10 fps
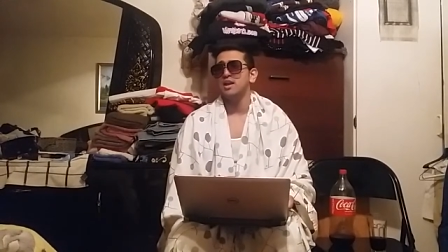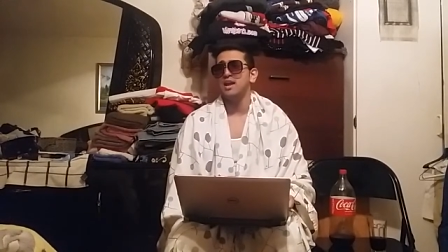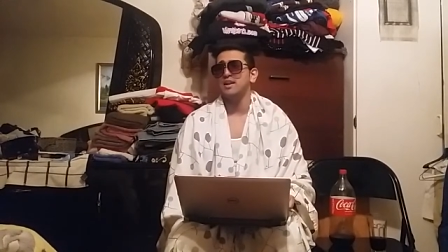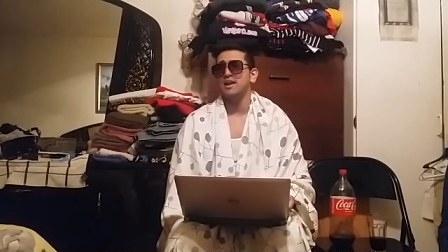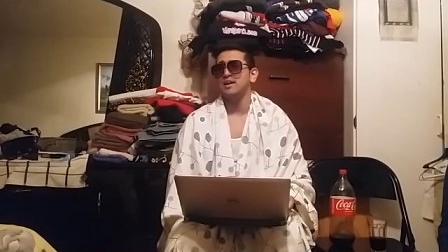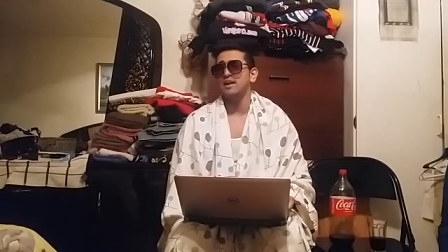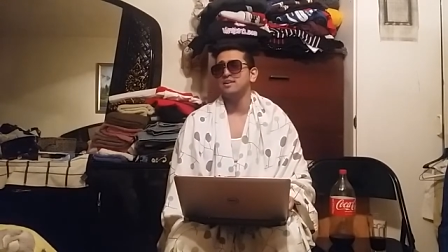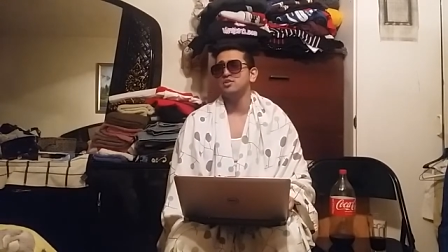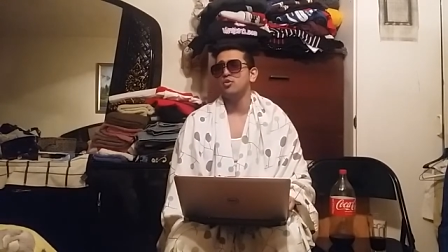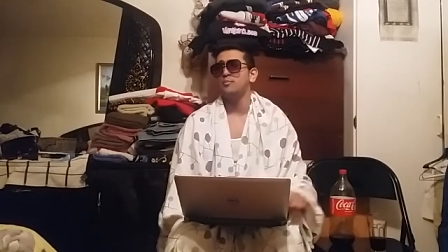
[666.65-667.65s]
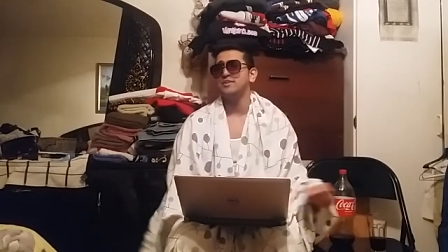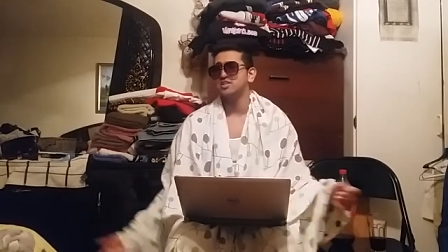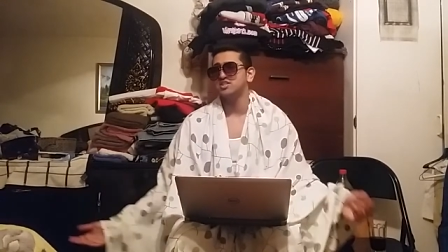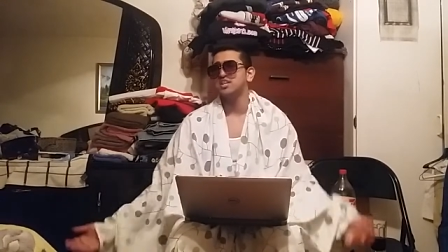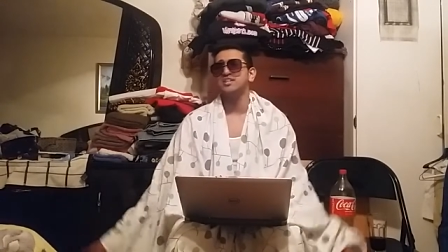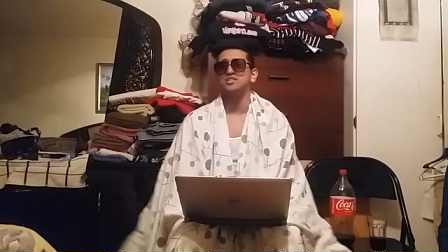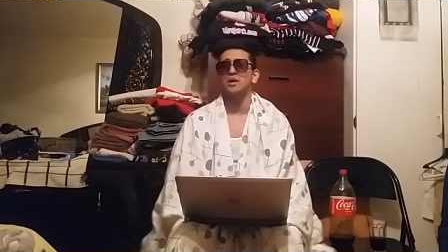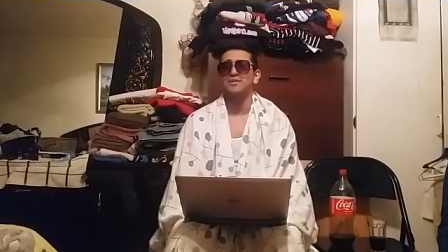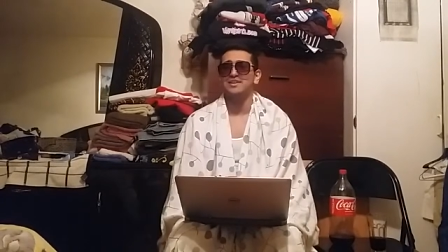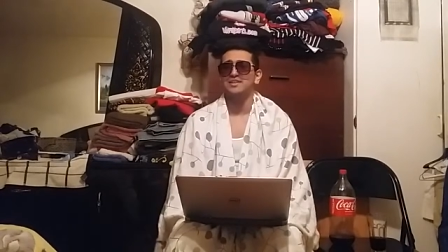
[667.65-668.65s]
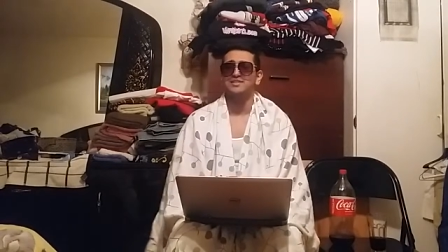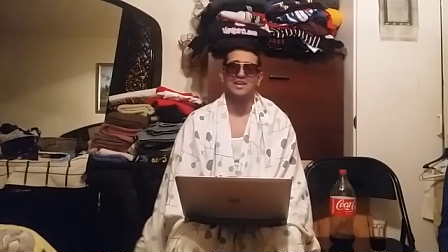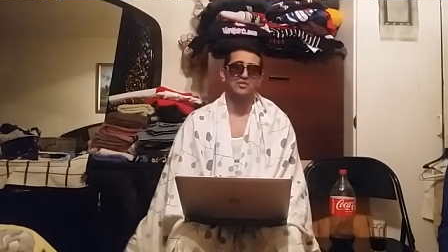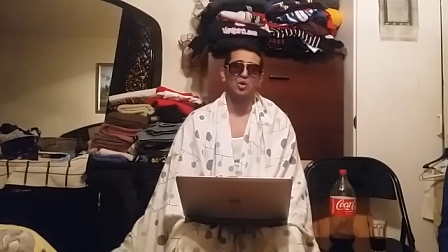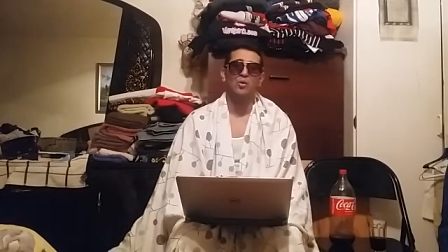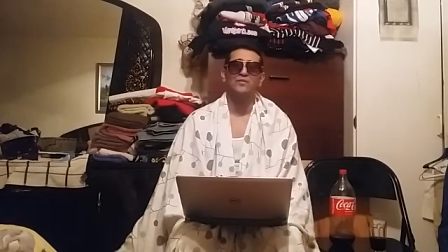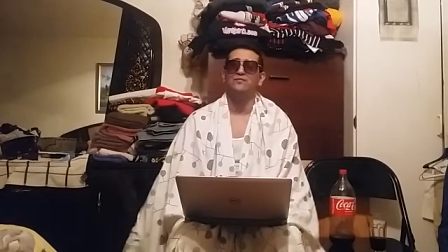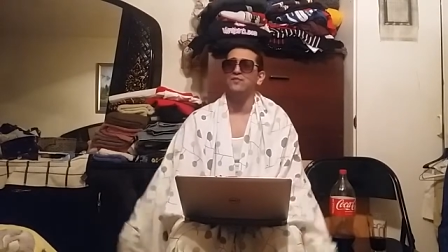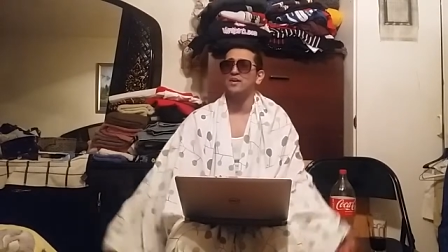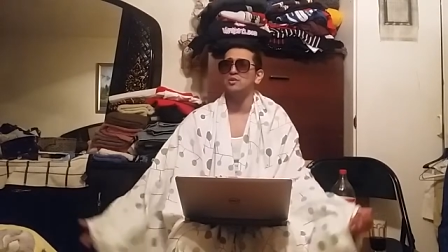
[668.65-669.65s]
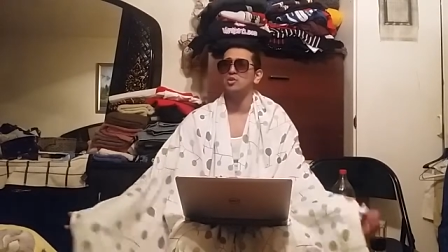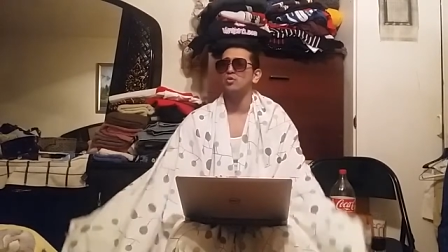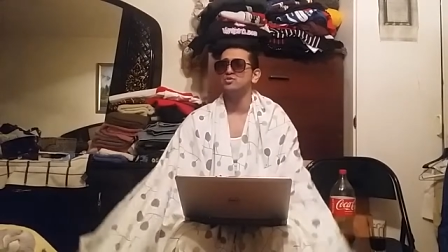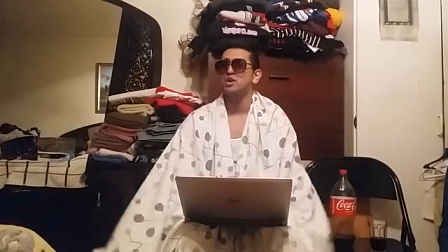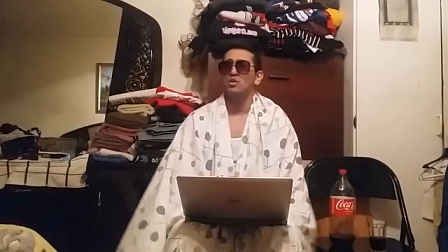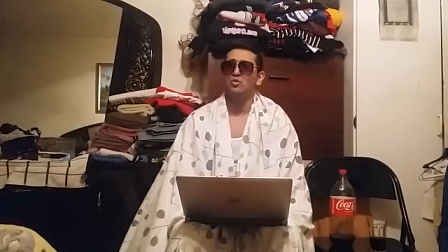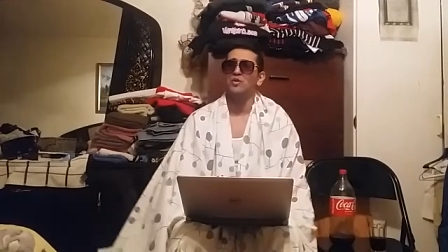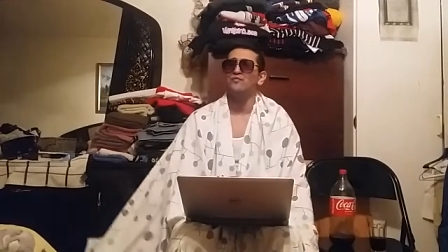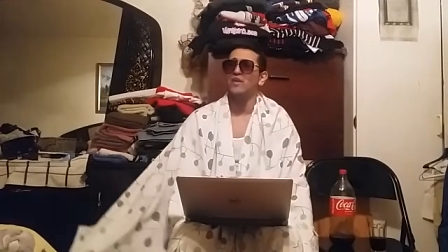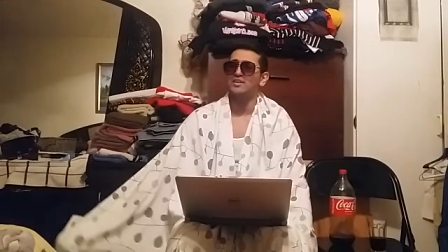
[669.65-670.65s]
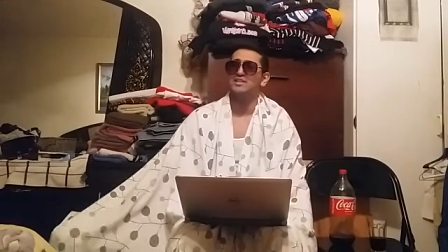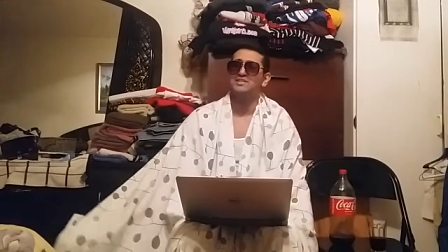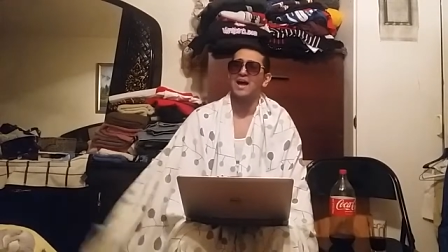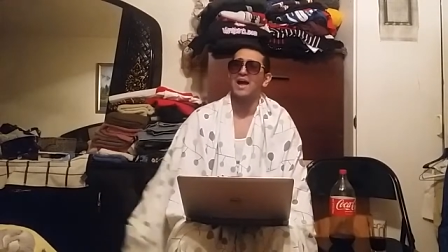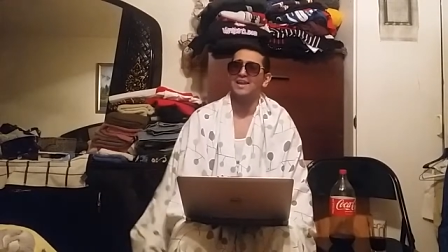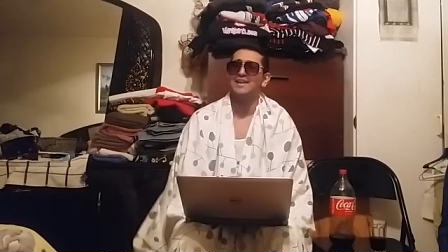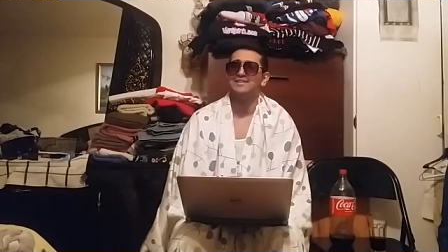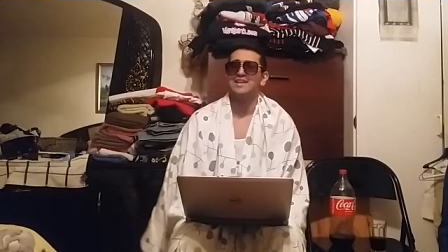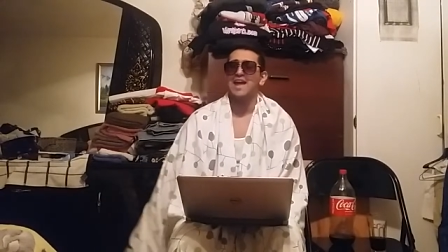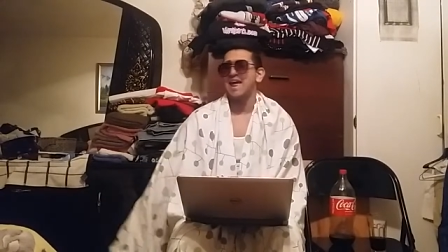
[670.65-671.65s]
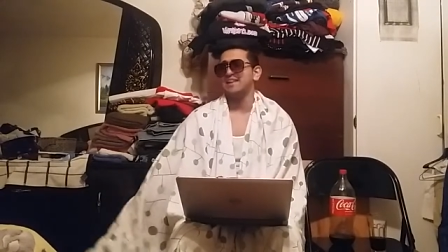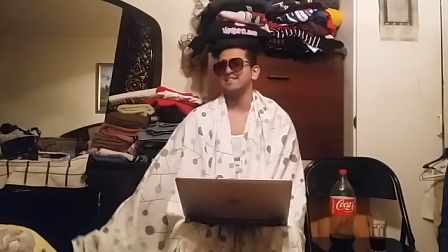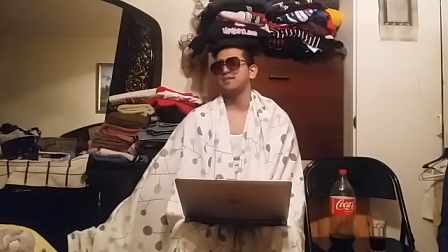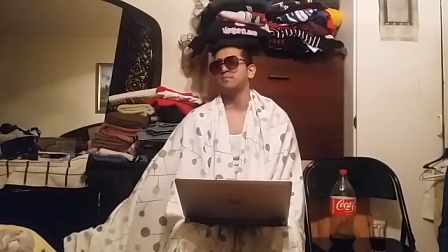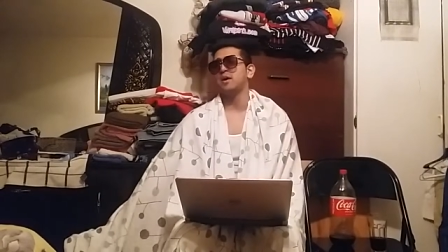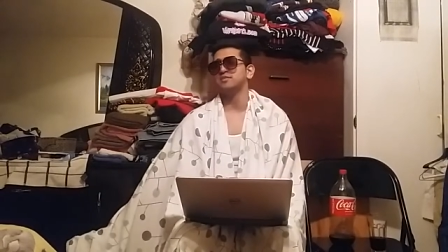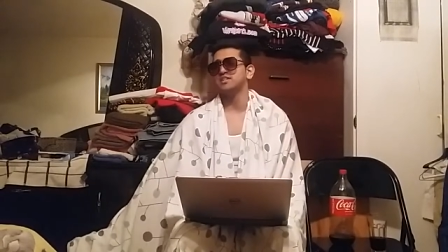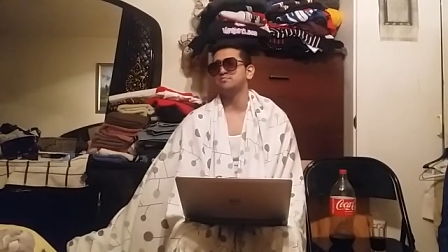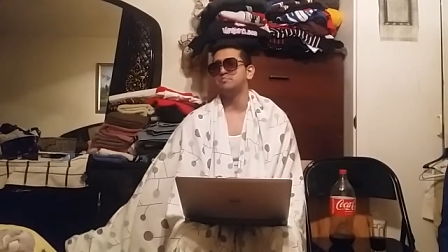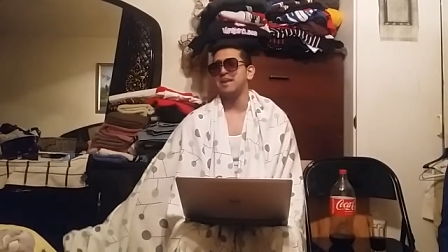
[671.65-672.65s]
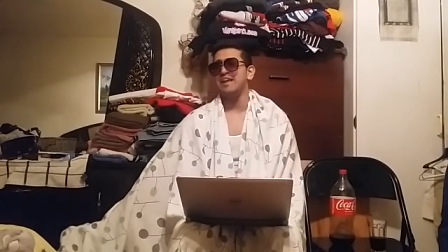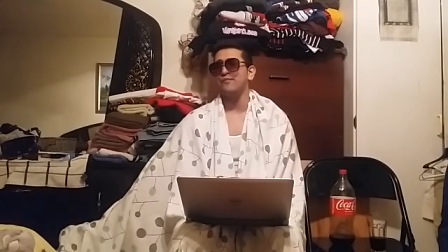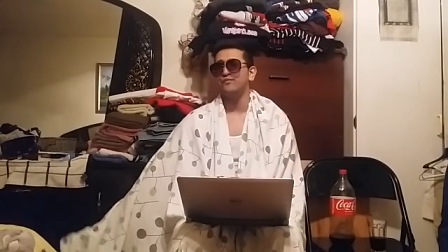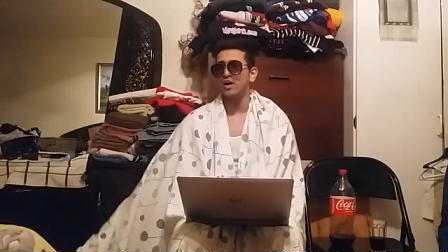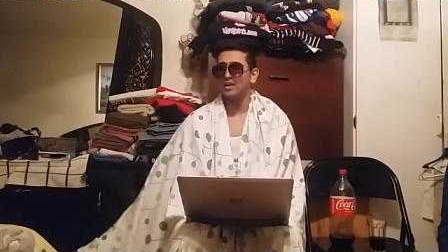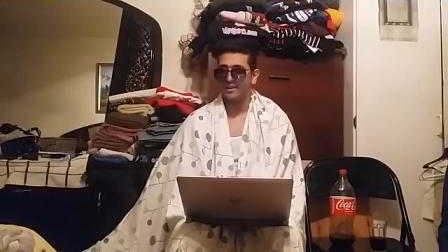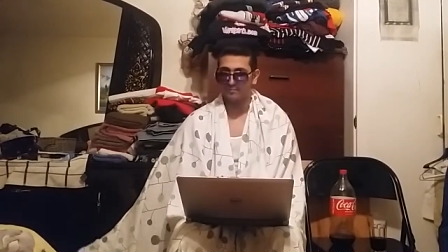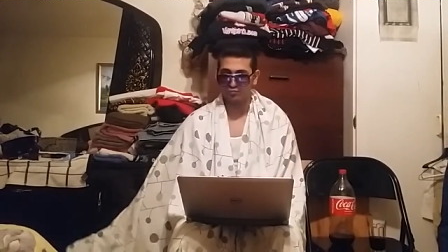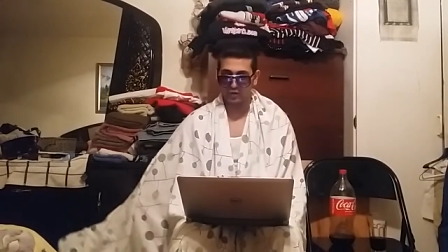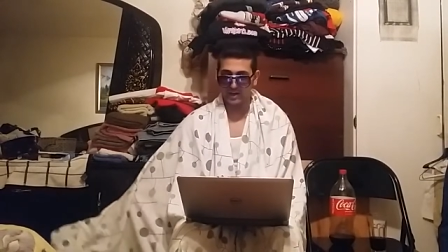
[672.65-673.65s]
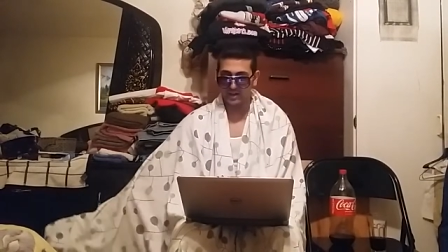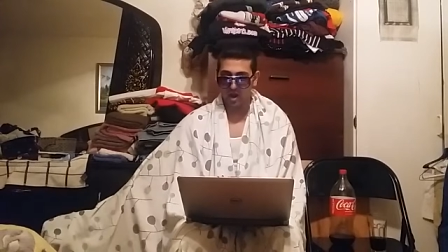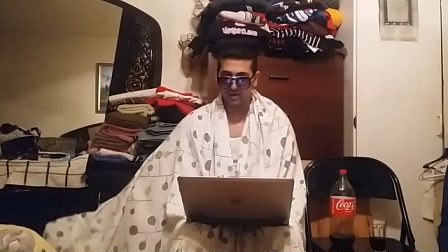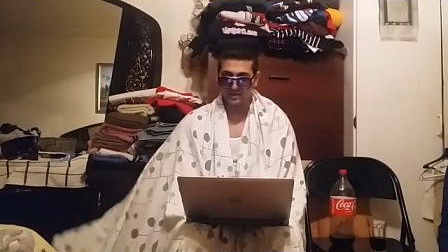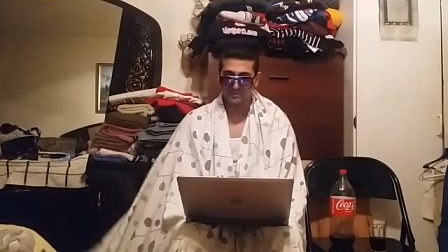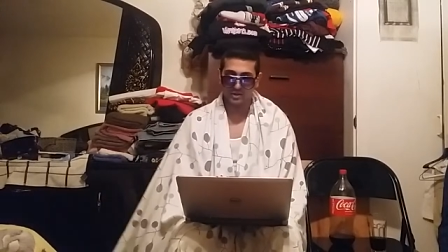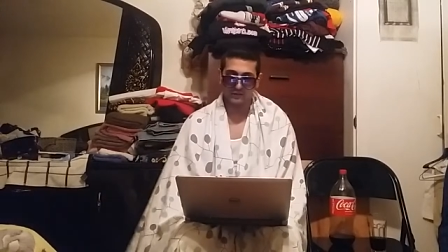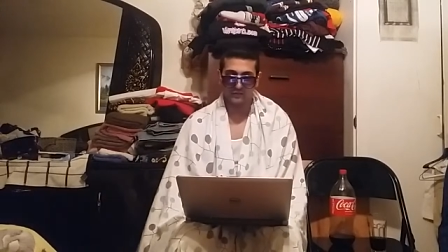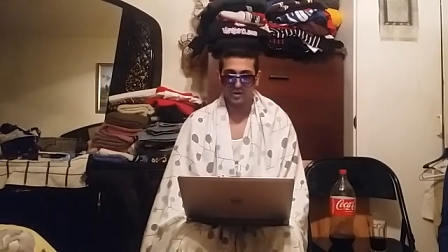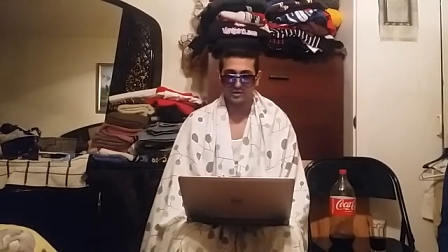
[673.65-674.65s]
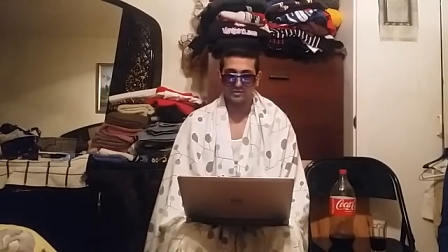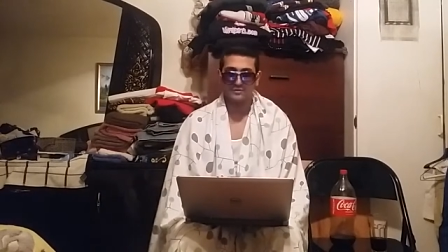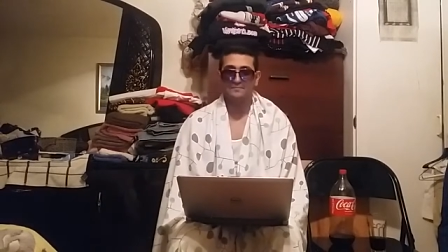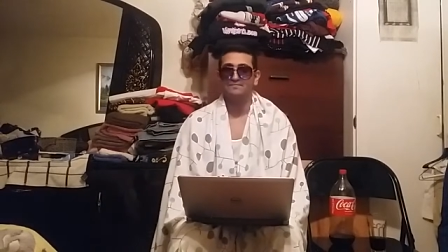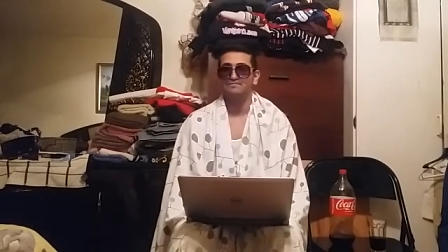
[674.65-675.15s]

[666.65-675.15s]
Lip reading: And I didn't know it would be just this dumb. Like, it's like, no one fucking knows who the fuck this guy is. And he's like, this big fucking Great Khali motherfucker.